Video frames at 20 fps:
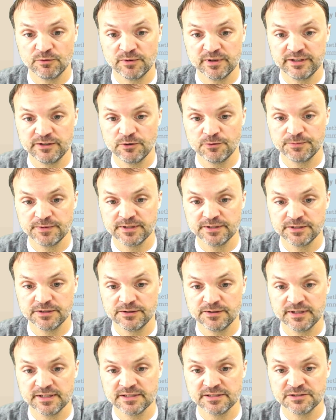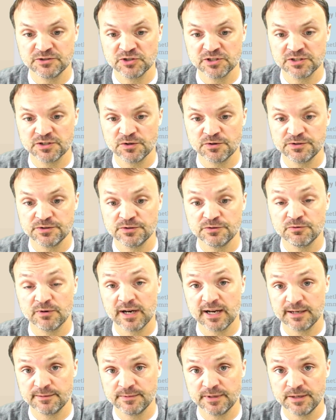one you open to, is just go to
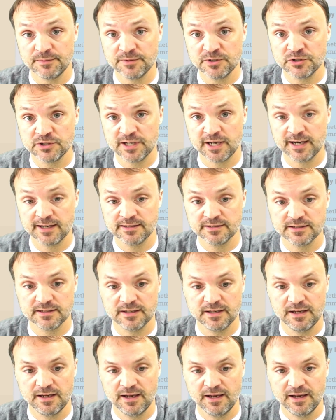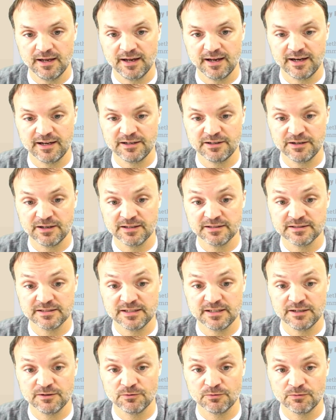Grab Image Text, and you can
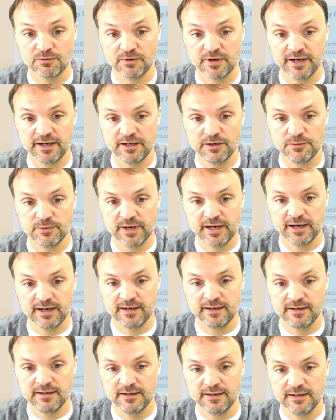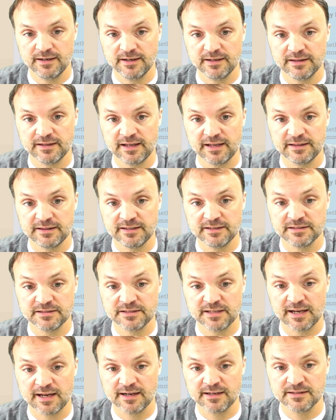see right away that this
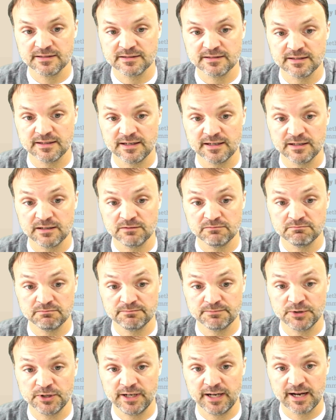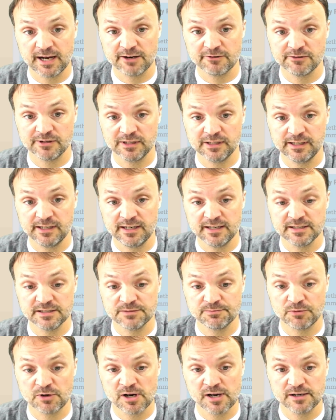text uh, pretty accurately
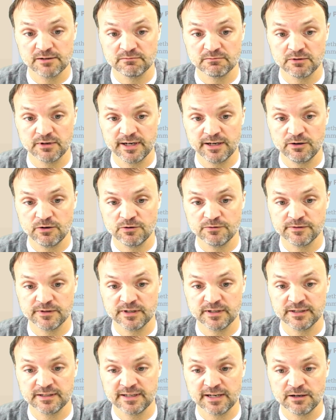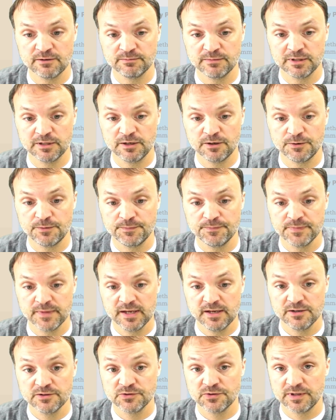is brought right over down below.
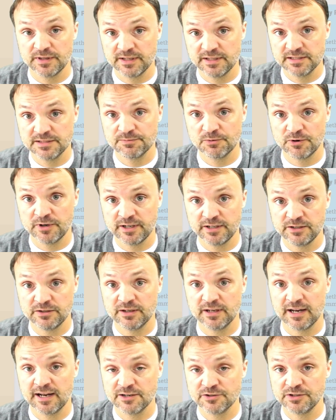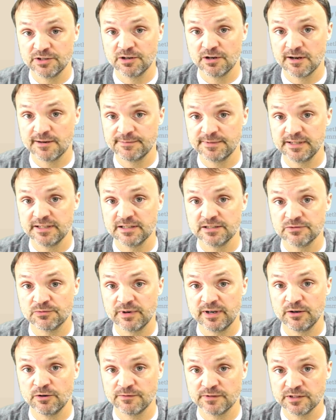So at this point, you can actually copy this
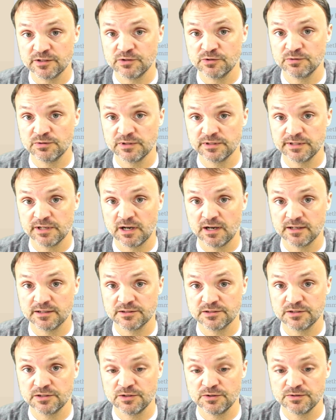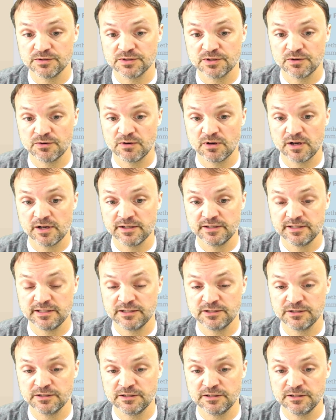right over to Google Docs too. So all you
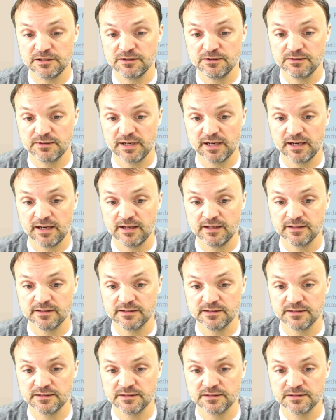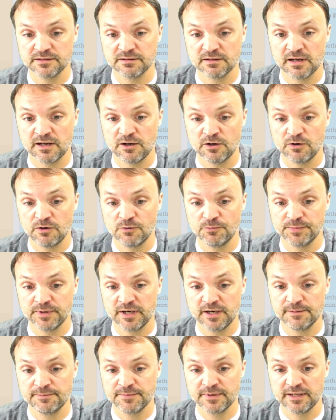need to do is uh, open
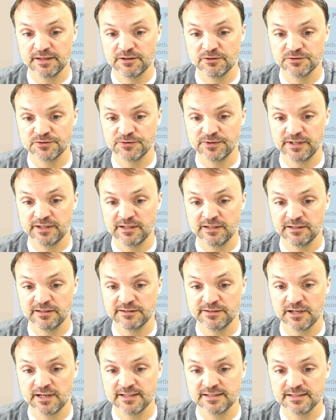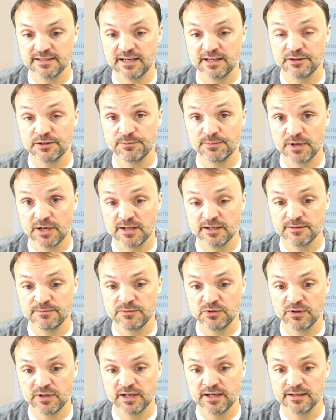up, hit those three little dots, and at the bottom,
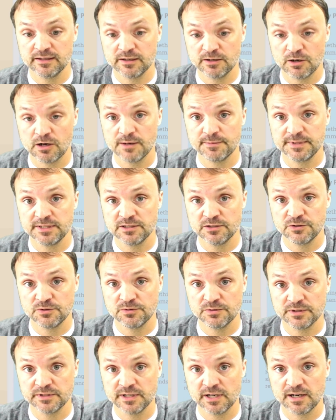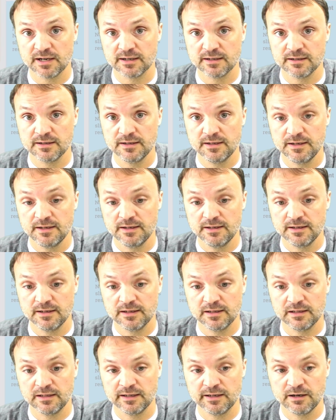you got copy to Google Doc.
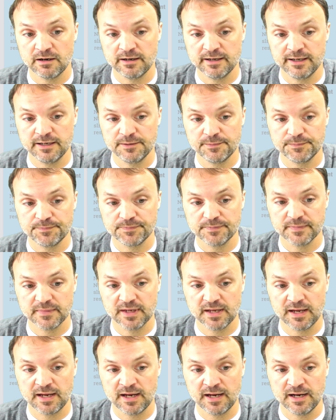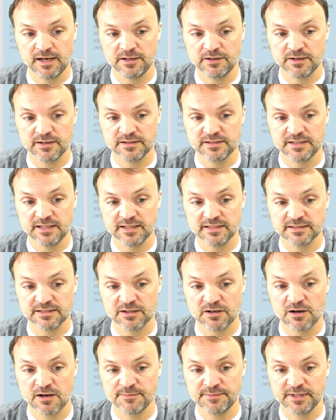Click on it, and you can see it's
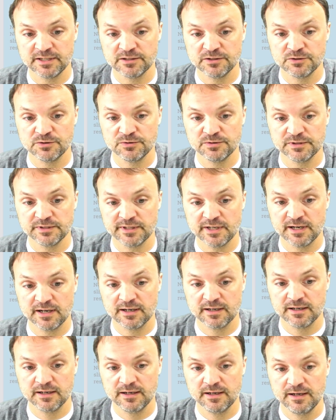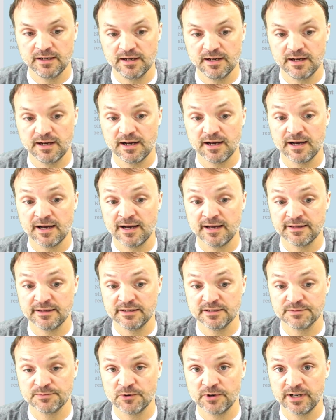copying to Google Doc. Uh, at
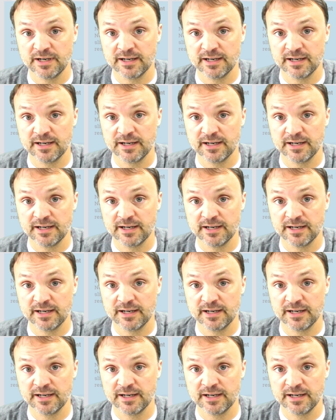this point, I